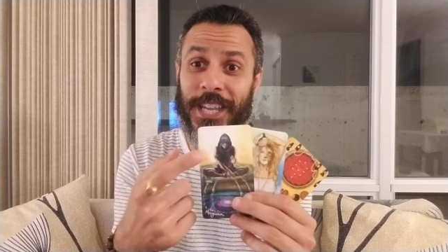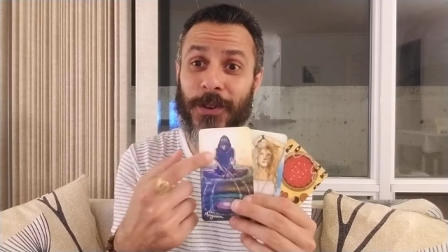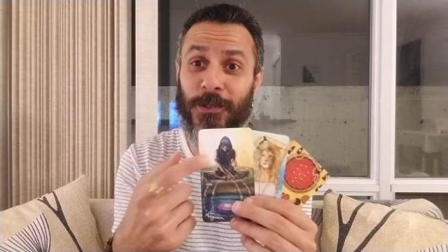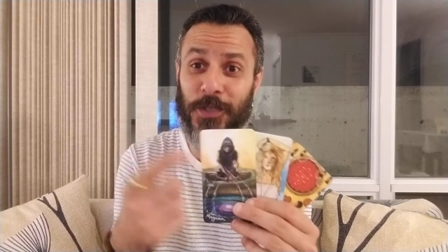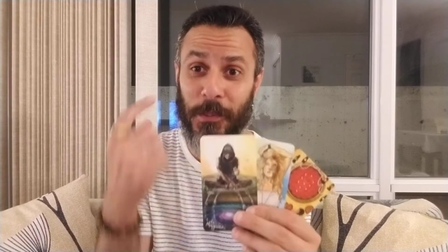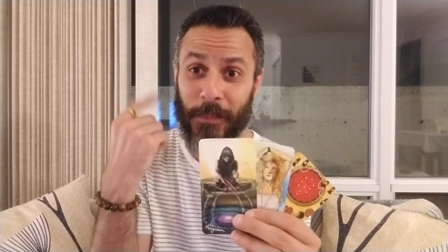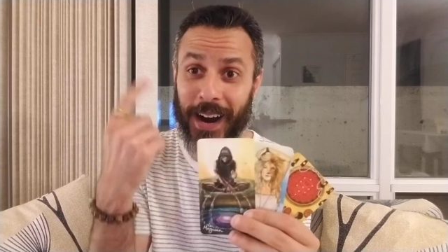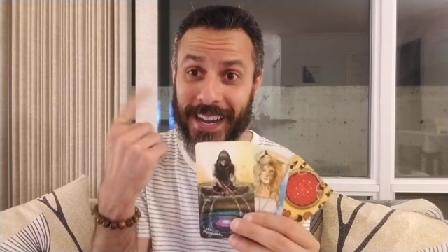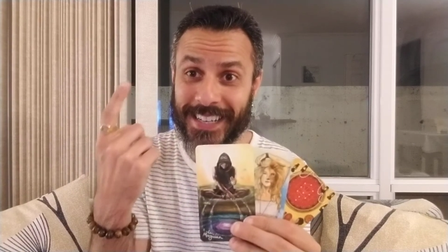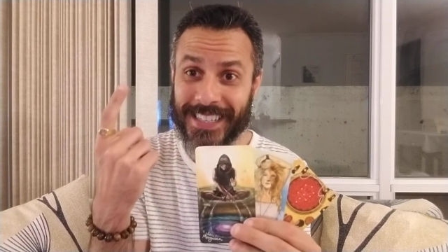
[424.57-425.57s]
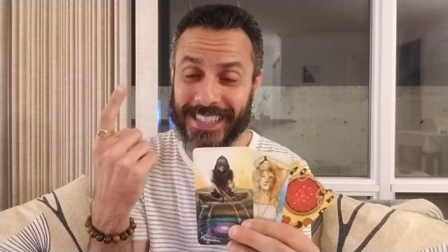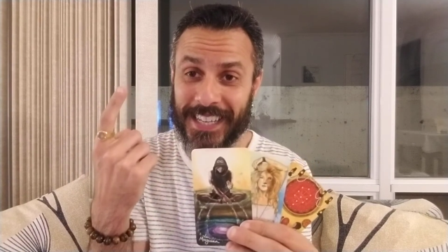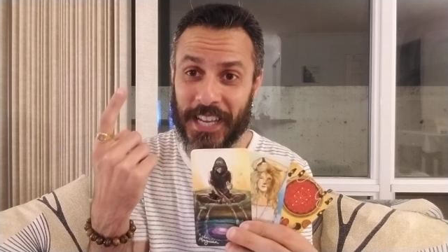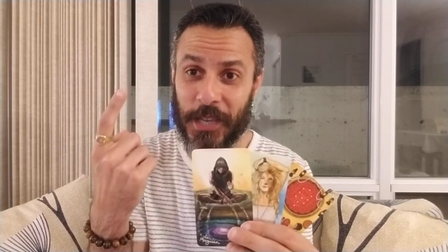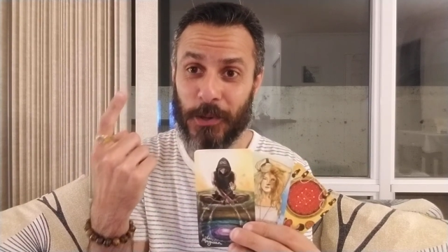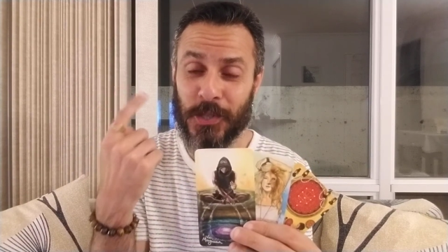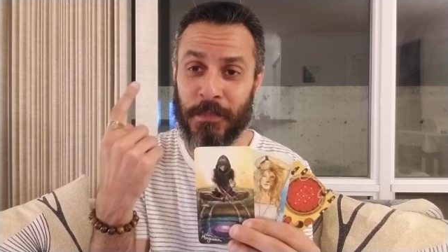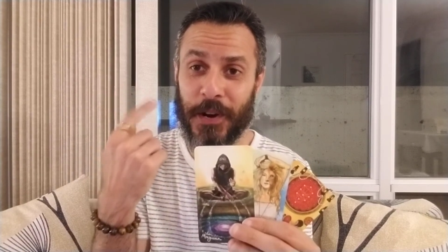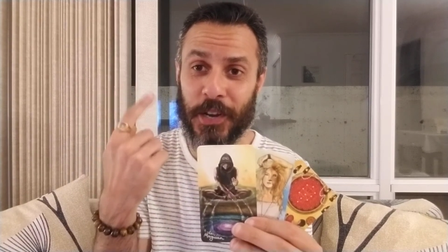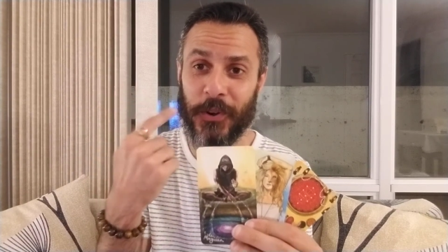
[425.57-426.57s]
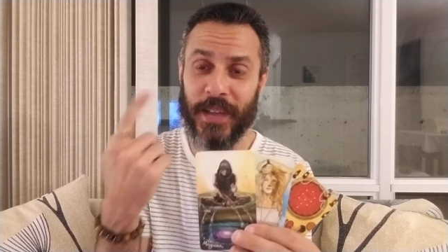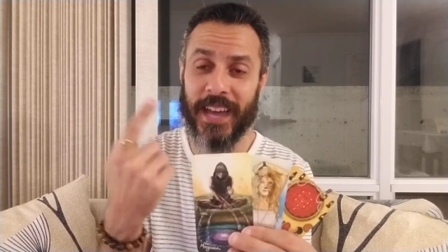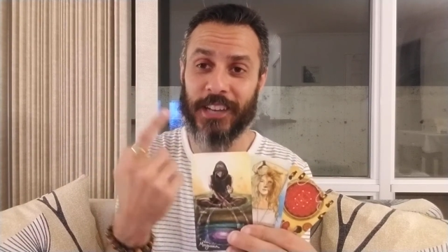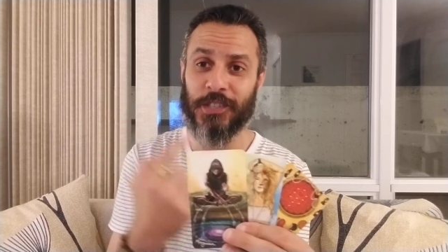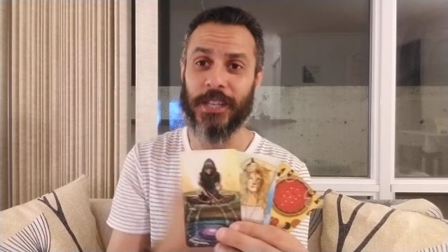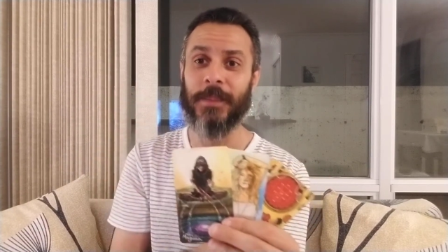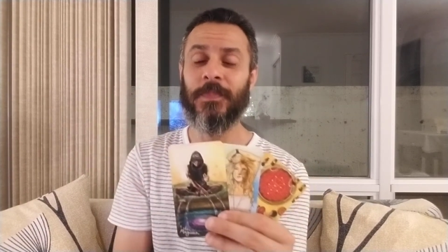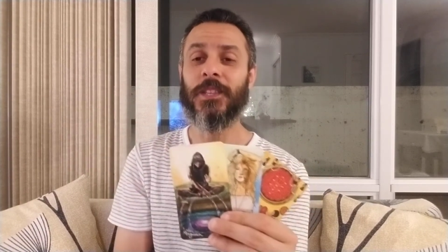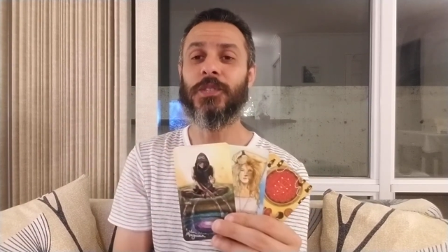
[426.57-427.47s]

use your mind, use your Mercury energy.